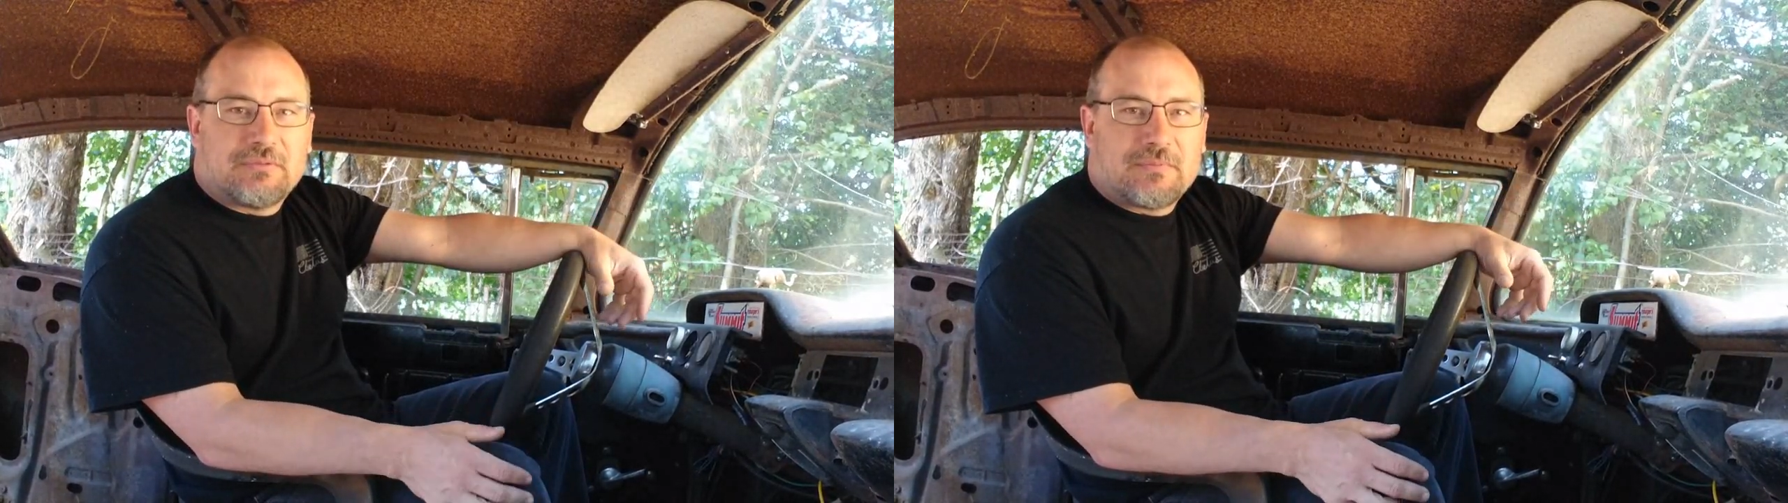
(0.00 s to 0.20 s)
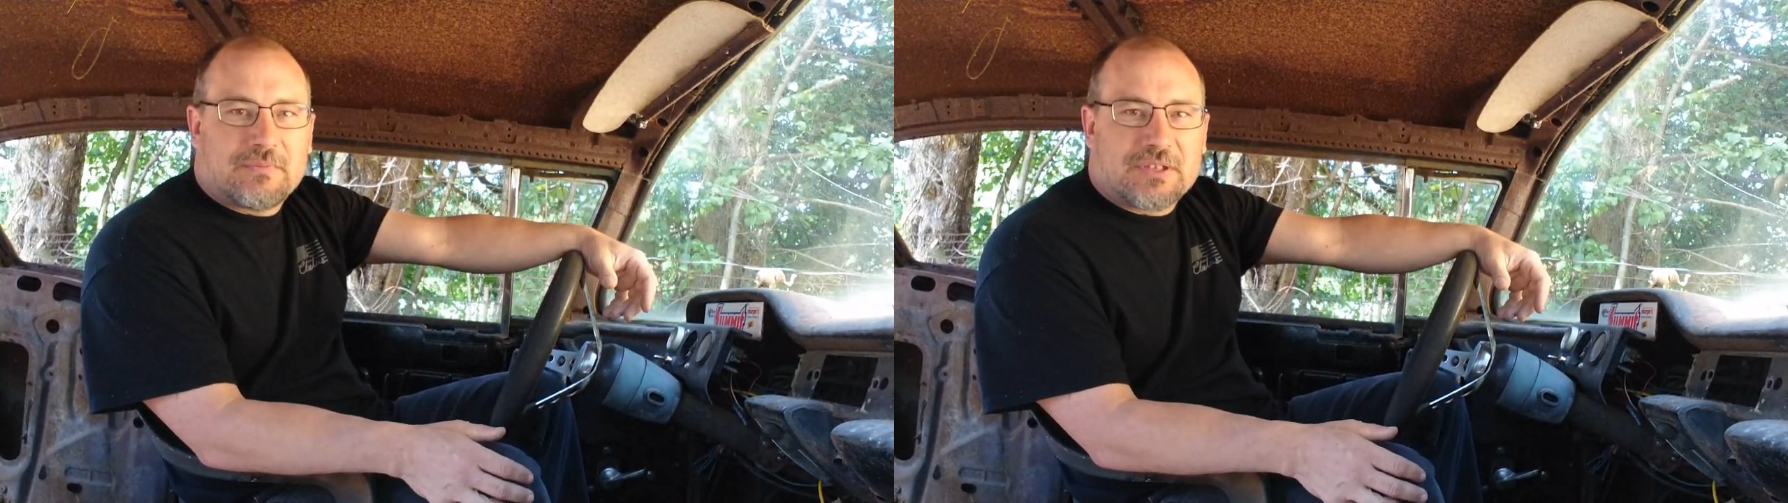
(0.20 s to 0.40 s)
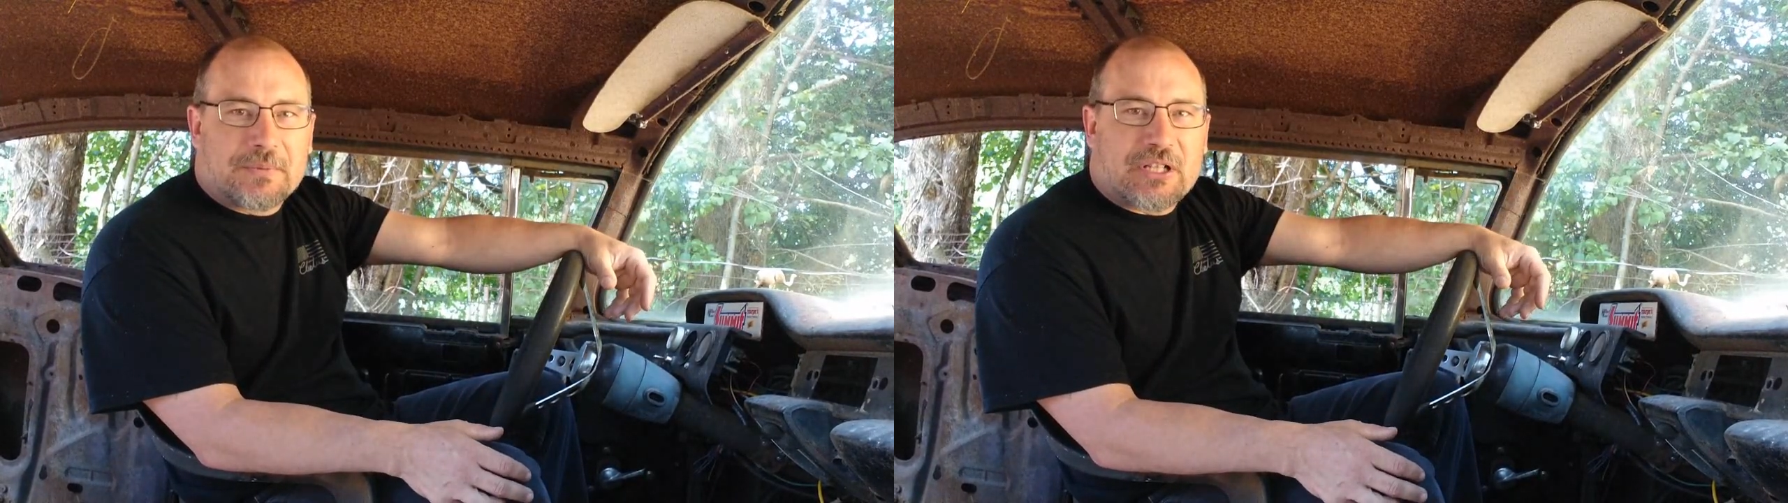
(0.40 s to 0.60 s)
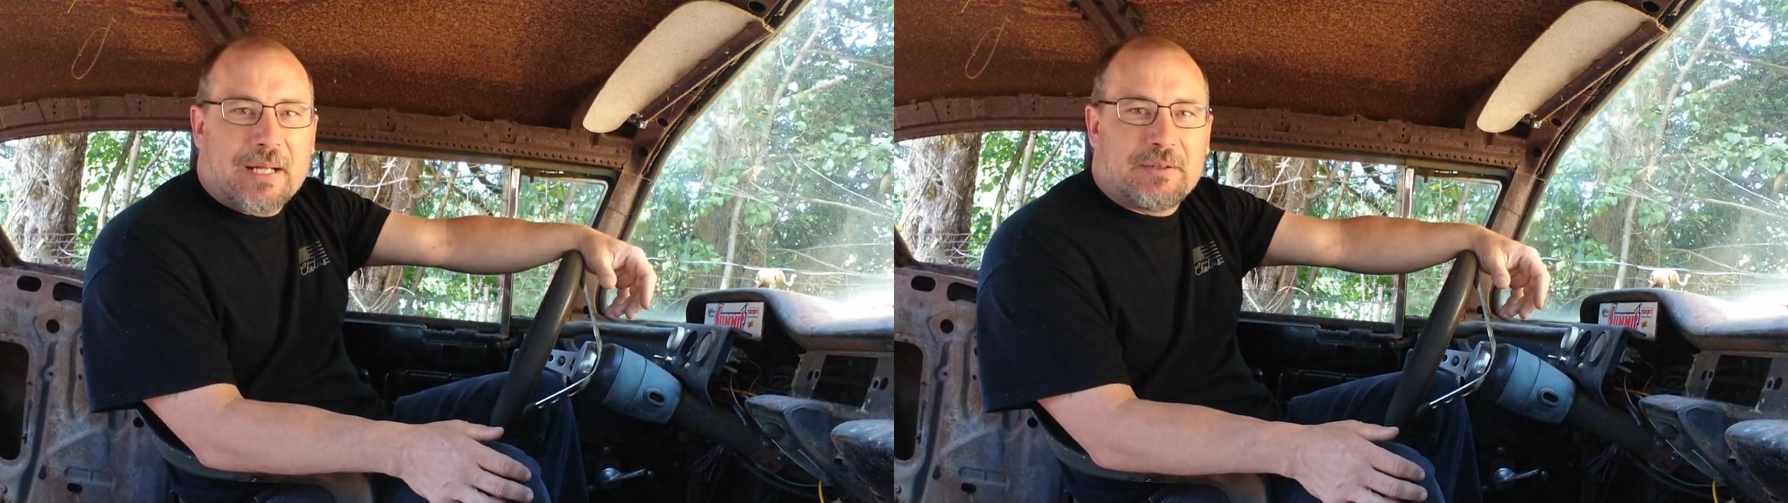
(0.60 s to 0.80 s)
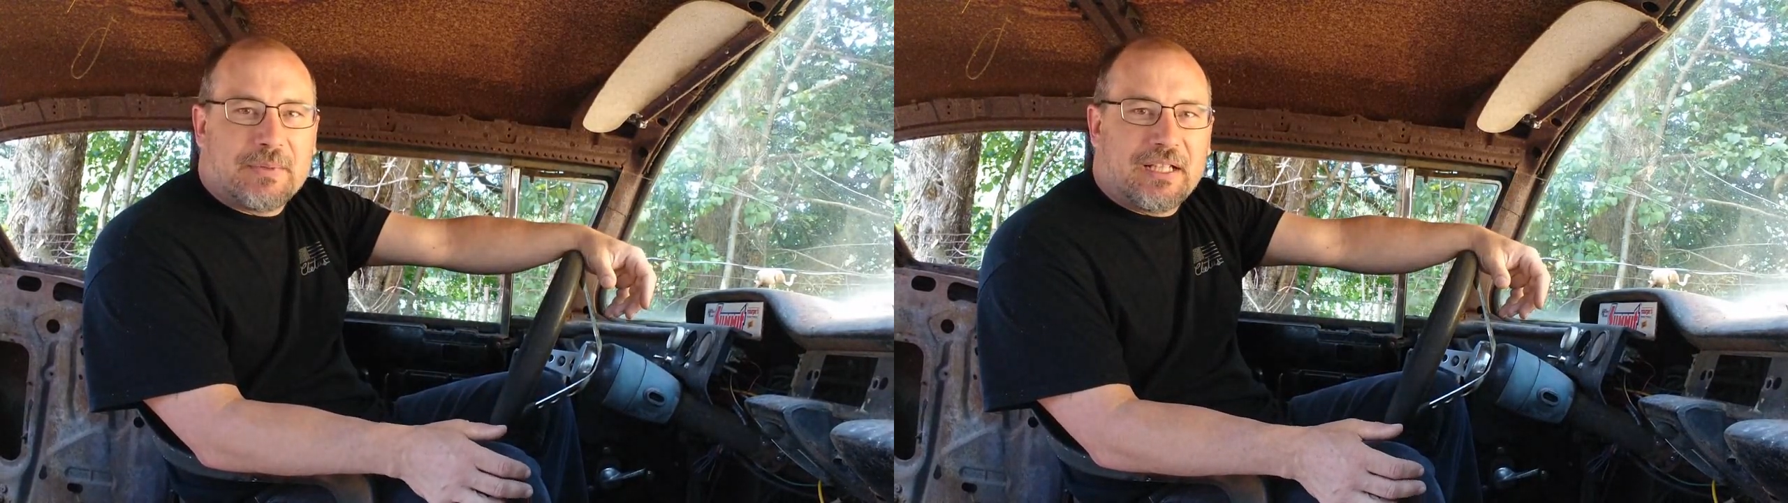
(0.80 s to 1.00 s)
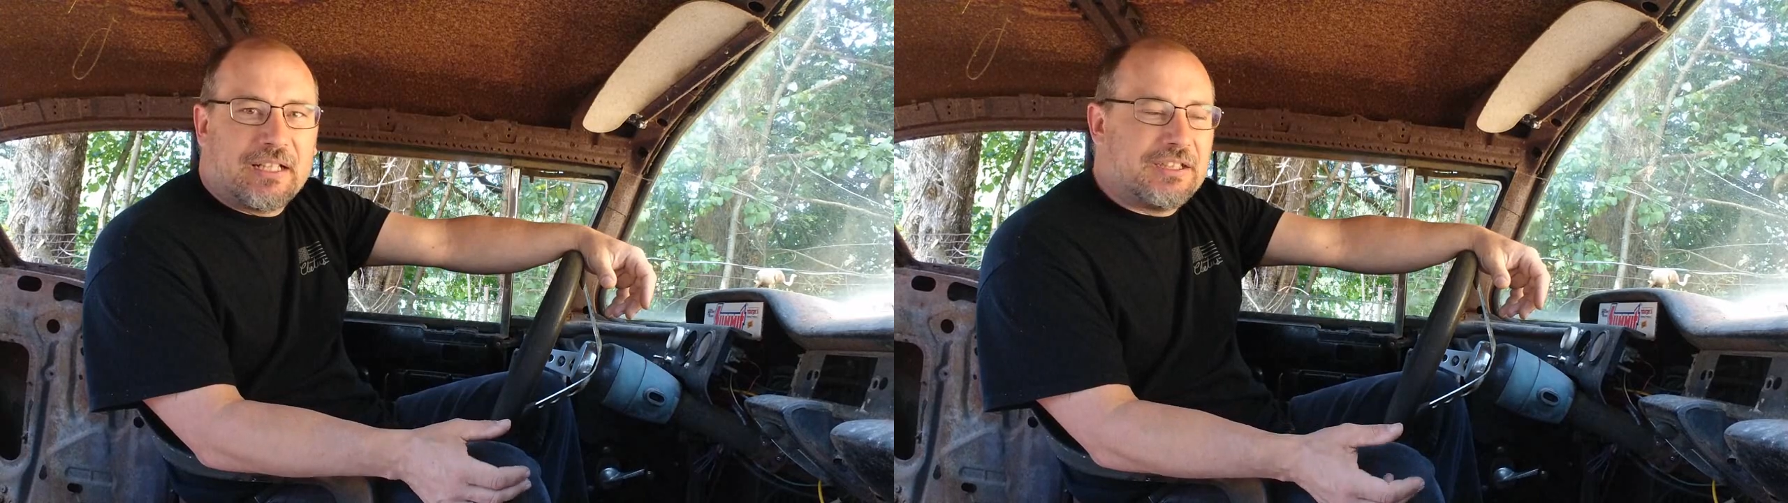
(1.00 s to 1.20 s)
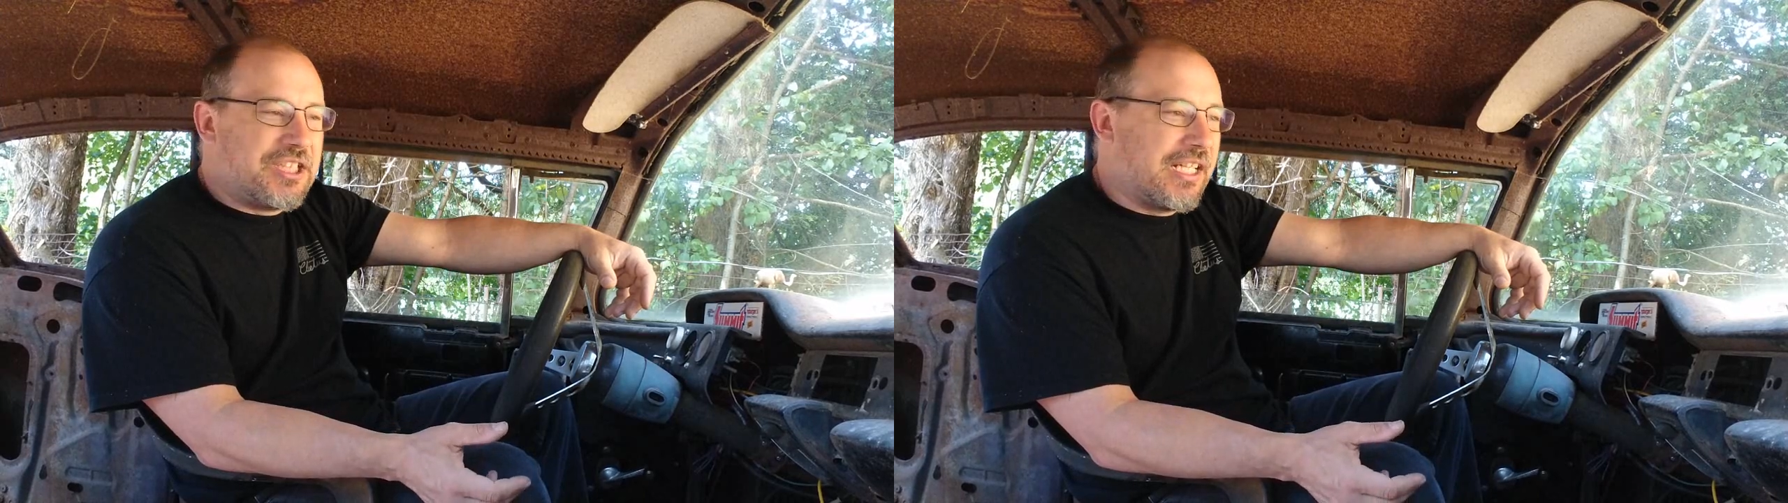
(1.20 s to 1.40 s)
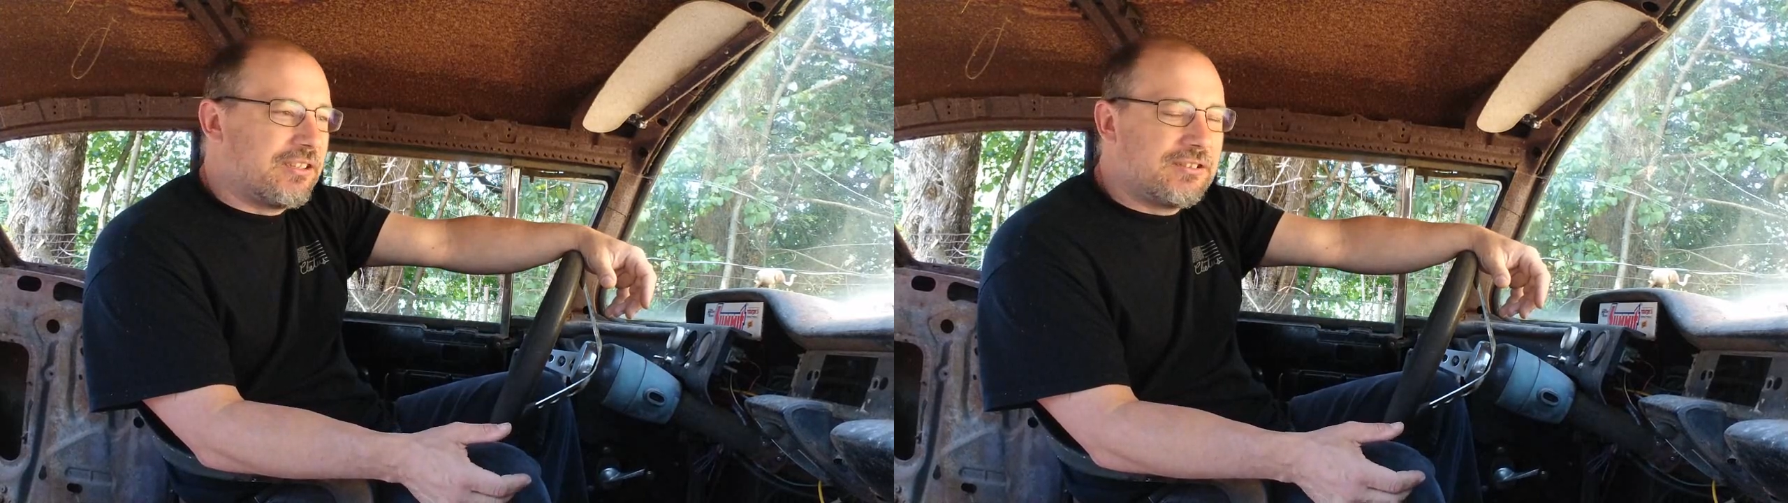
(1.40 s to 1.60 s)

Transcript: subscribe to my channel,